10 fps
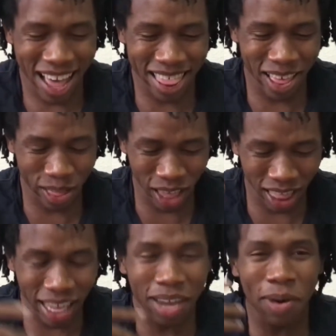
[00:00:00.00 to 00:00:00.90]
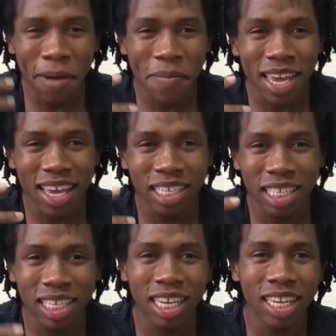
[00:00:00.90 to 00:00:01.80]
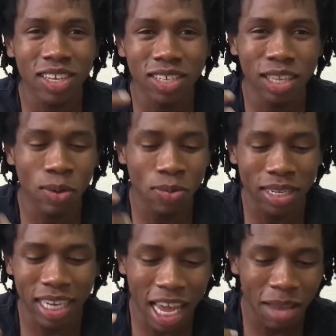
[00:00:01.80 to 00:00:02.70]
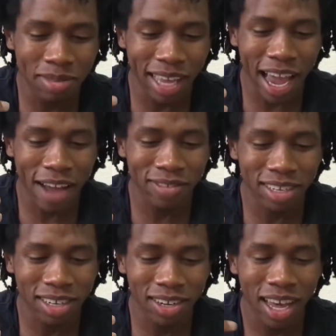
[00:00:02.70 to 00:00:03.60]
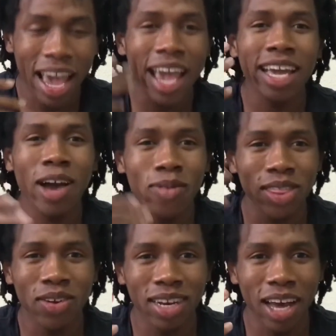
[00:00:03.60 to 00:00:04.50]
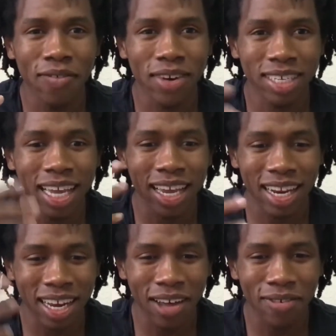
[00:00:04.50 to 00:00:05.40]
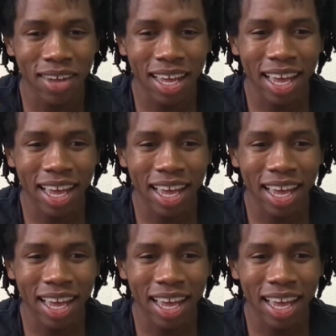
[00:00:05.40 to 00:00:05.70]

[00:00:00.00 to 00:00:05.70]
The thing about me is to get used to people's names, I have to hang out with you enough or say it enough.